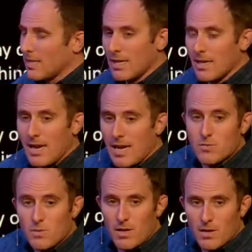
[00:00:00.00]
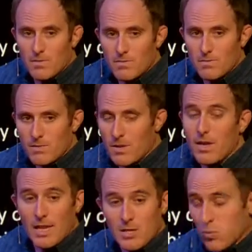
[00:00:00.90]
it as, let
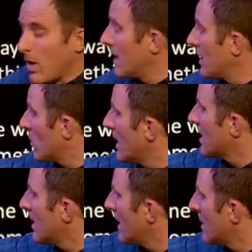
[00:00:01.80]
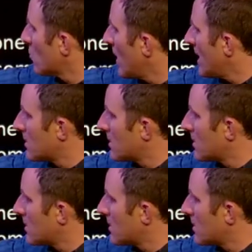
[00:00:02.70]
us run, they translated it as race.